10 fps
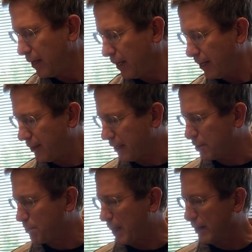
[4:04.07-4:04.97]
And let's
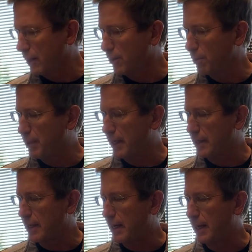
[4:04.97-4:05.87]
spend a little bit
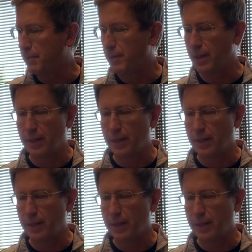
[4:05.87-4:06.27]
of time